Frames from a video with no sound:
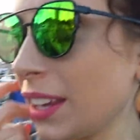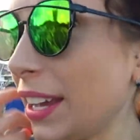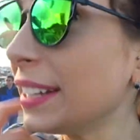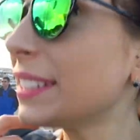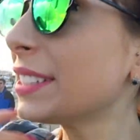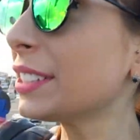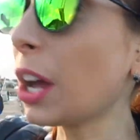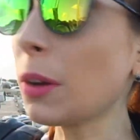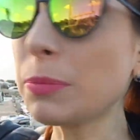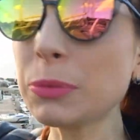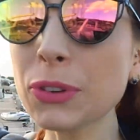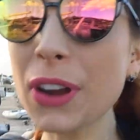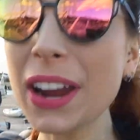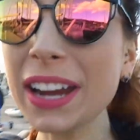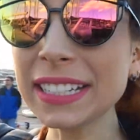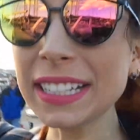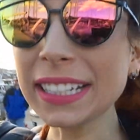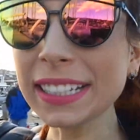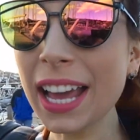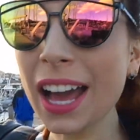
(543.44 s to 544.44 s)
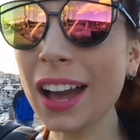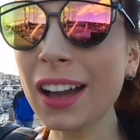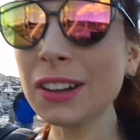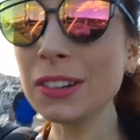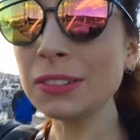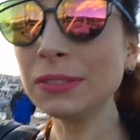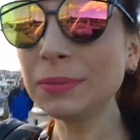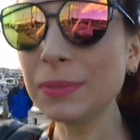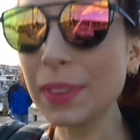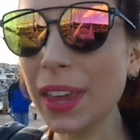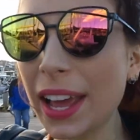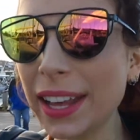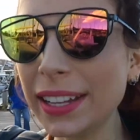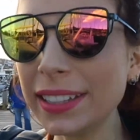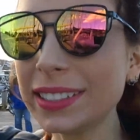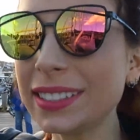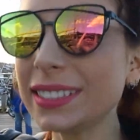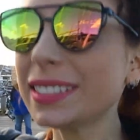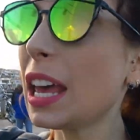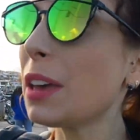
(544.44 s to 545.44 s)
It stopped raining now
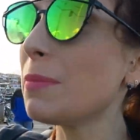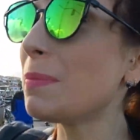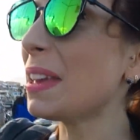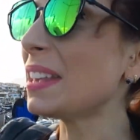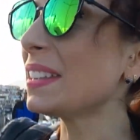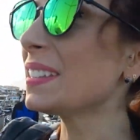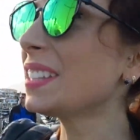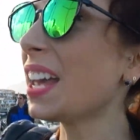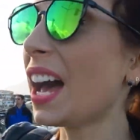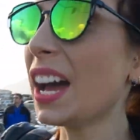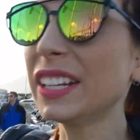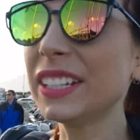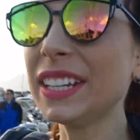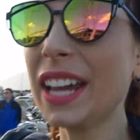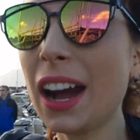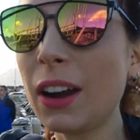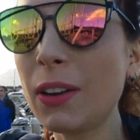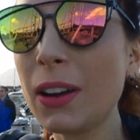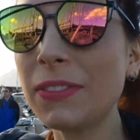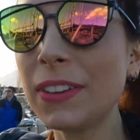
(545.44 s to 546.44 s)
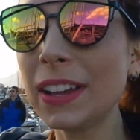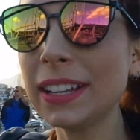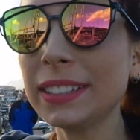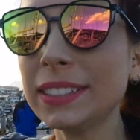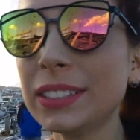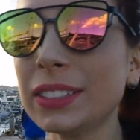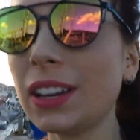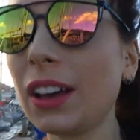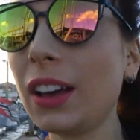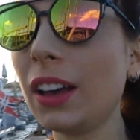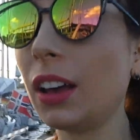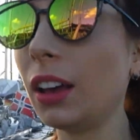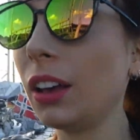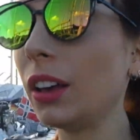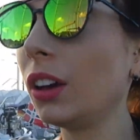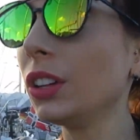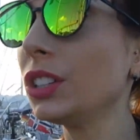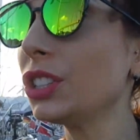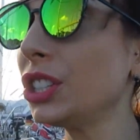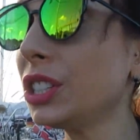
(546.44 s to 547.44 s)
and it's a bit sunny, however it's
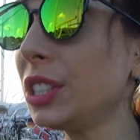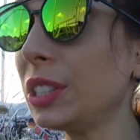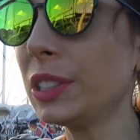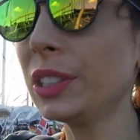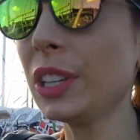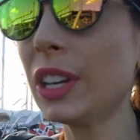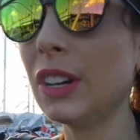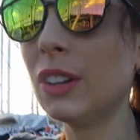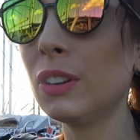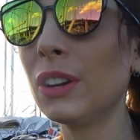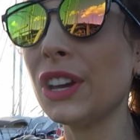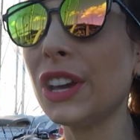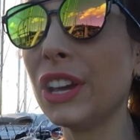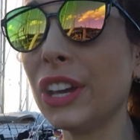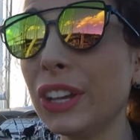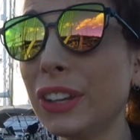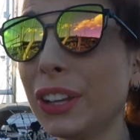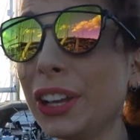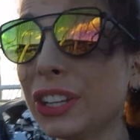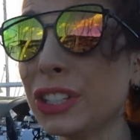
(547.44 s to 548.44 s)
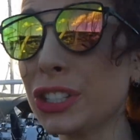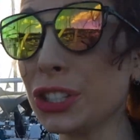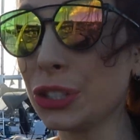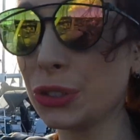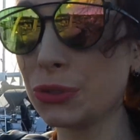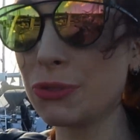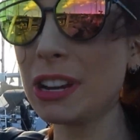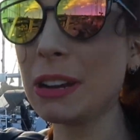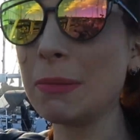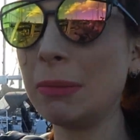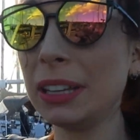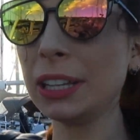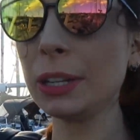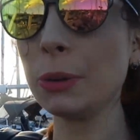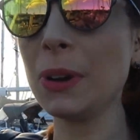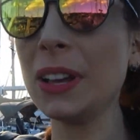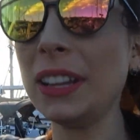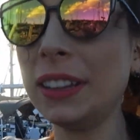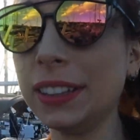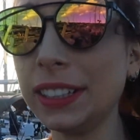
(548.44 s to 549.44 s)
still extremely
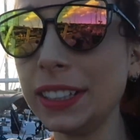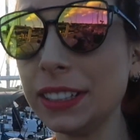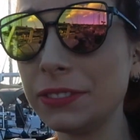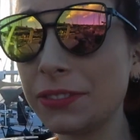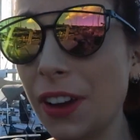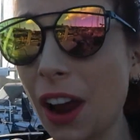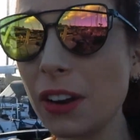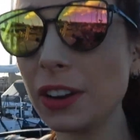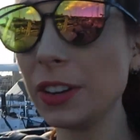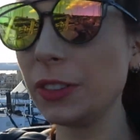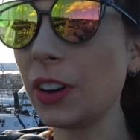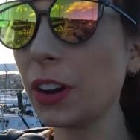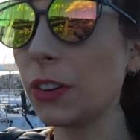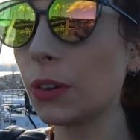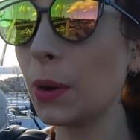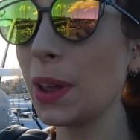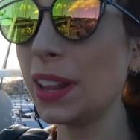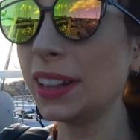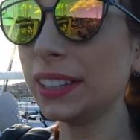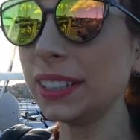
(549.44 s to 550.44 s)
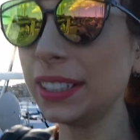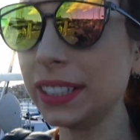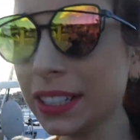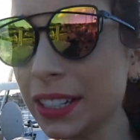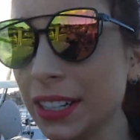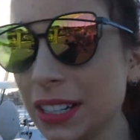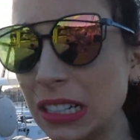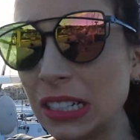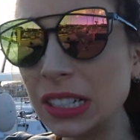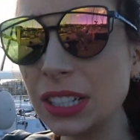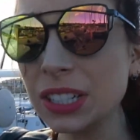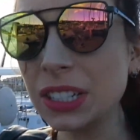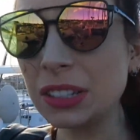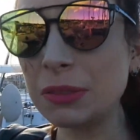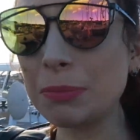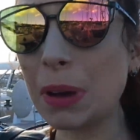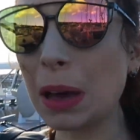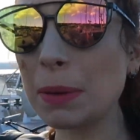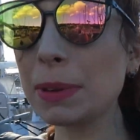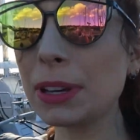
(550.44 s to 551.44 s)
windy, very windy.
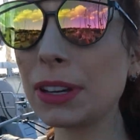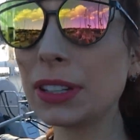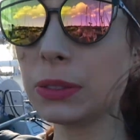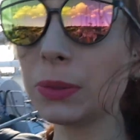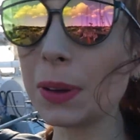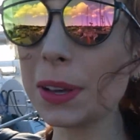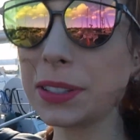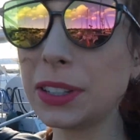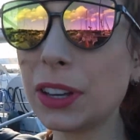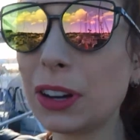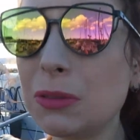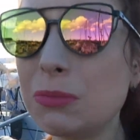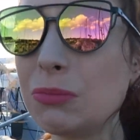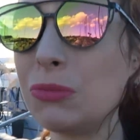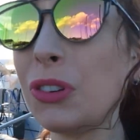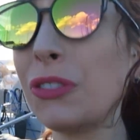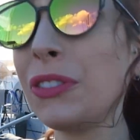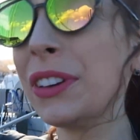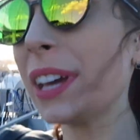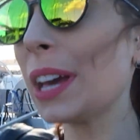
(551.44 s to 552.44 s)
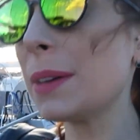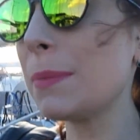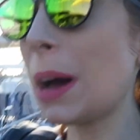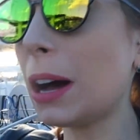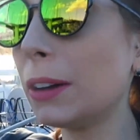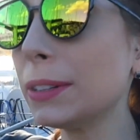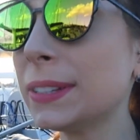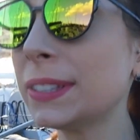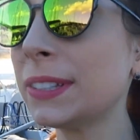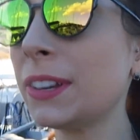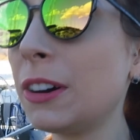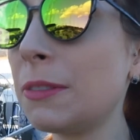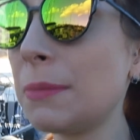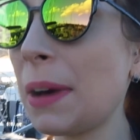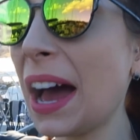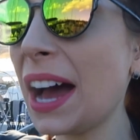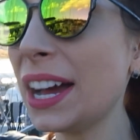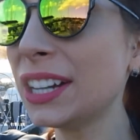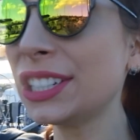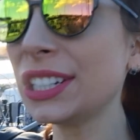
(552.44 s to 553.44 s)
But because we're so moving about so
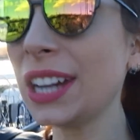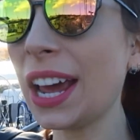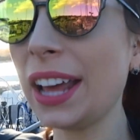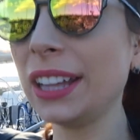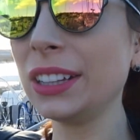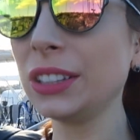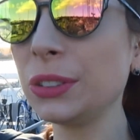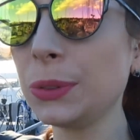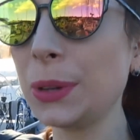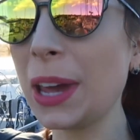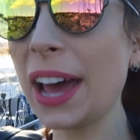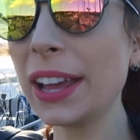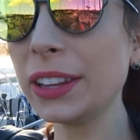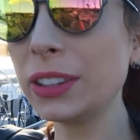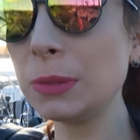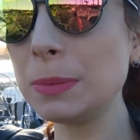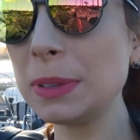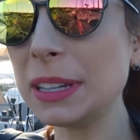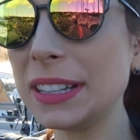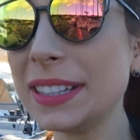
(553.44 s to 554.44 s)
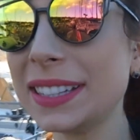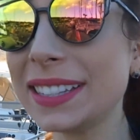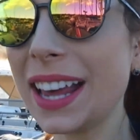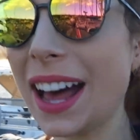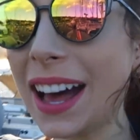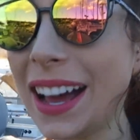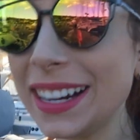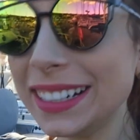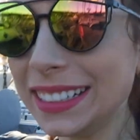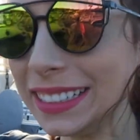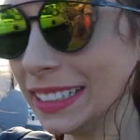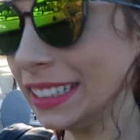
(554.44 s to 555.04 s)
much and we had to be inside,